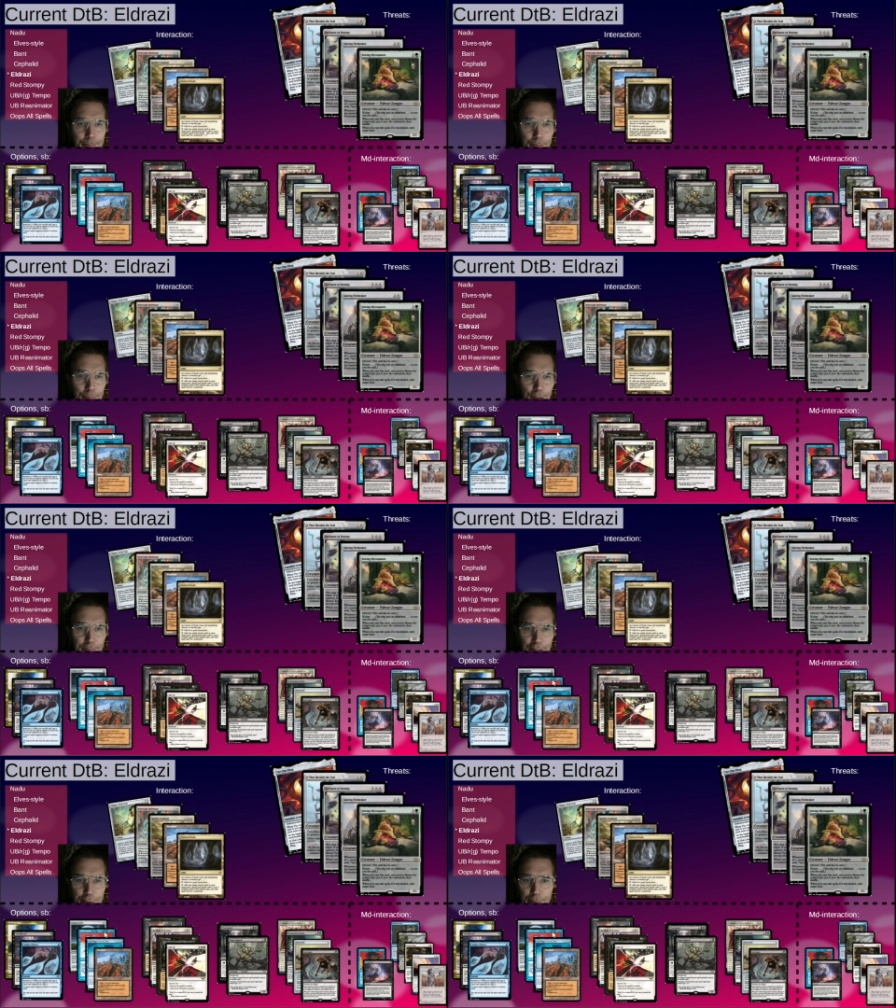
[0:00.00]
But
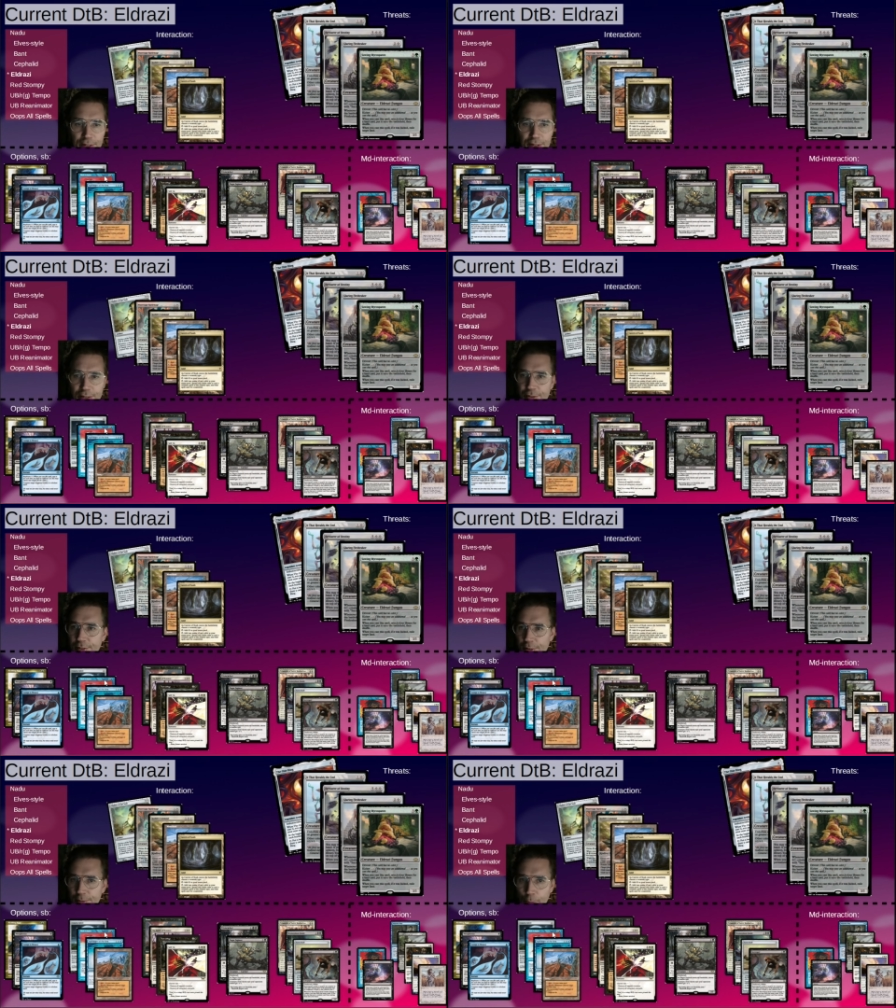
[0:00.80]
Back to Basics
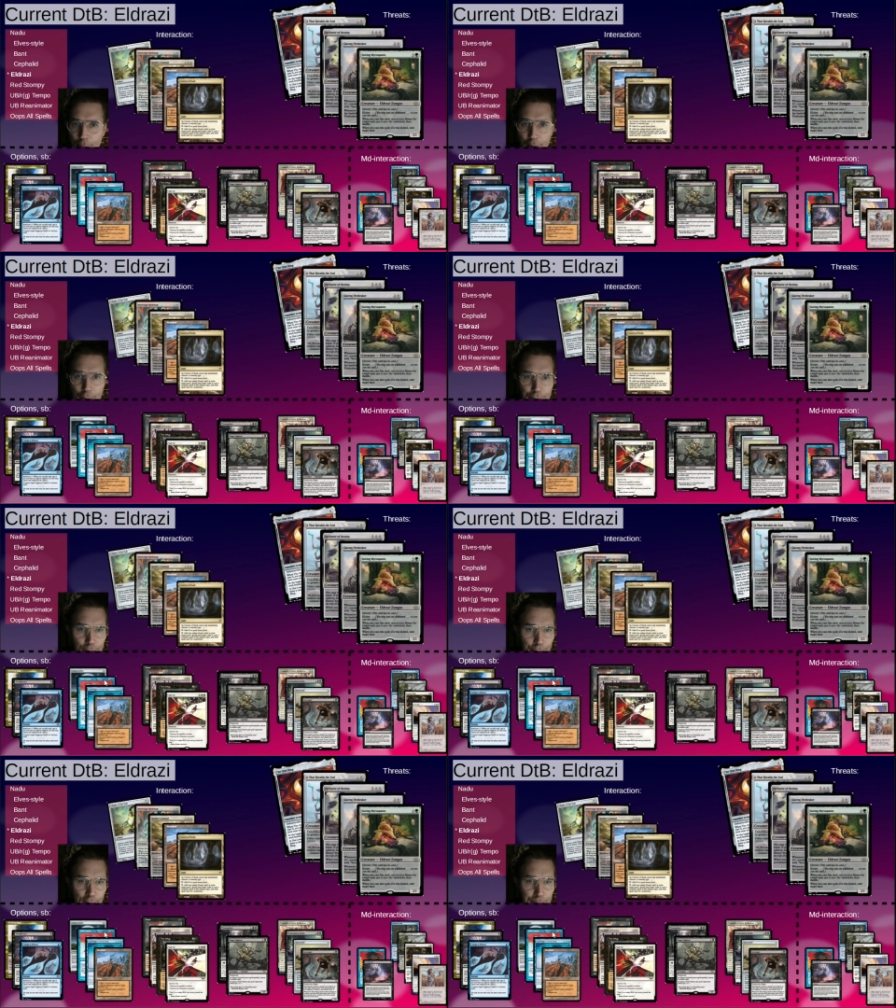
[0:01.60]
is more powerful,
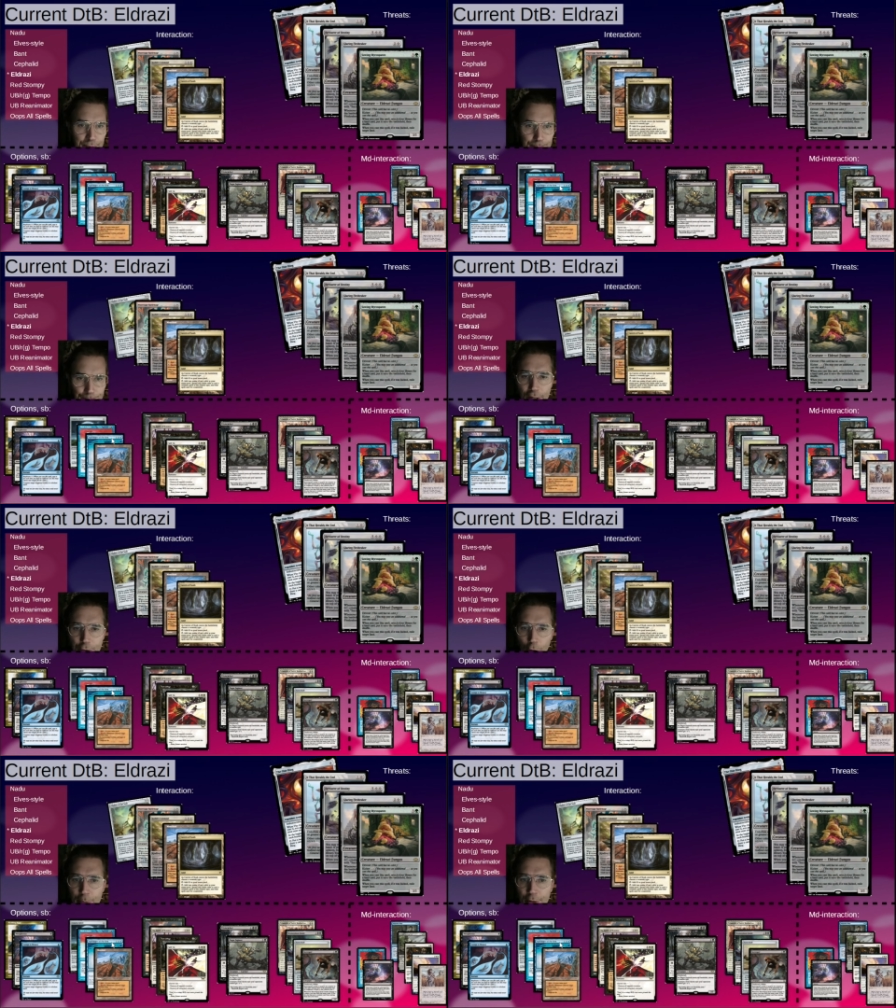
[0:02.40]
perhaps, and
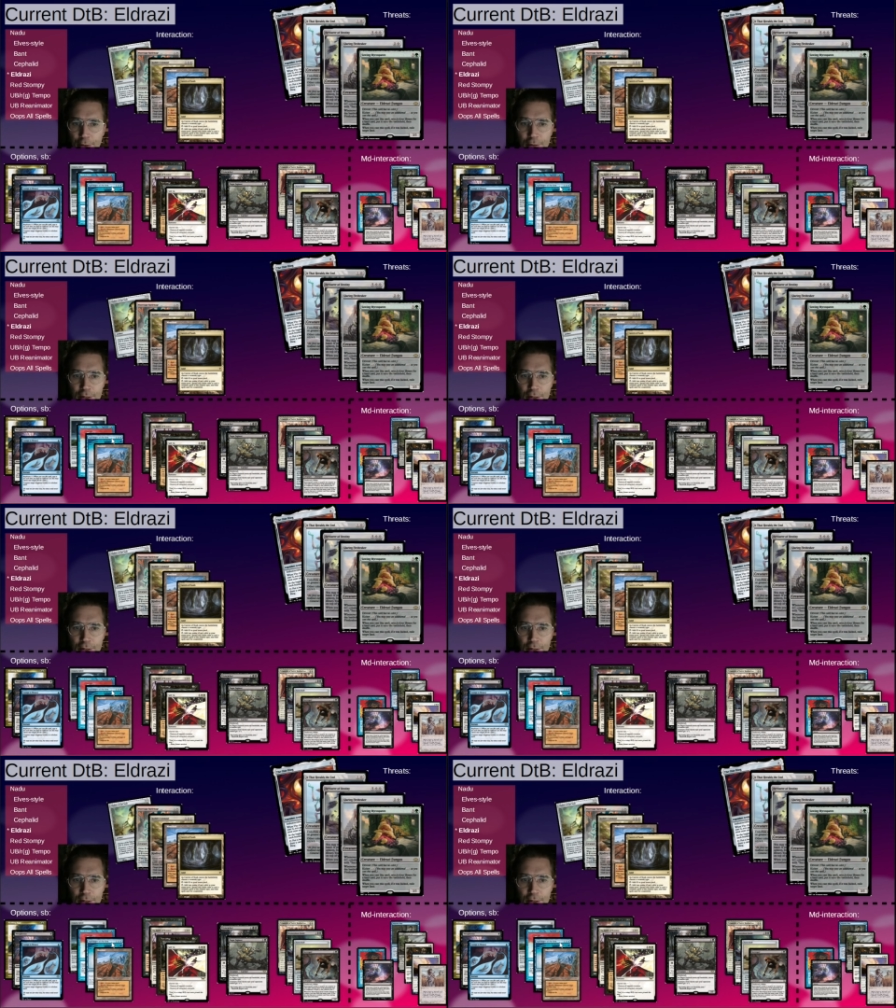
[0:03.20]
Harbinger.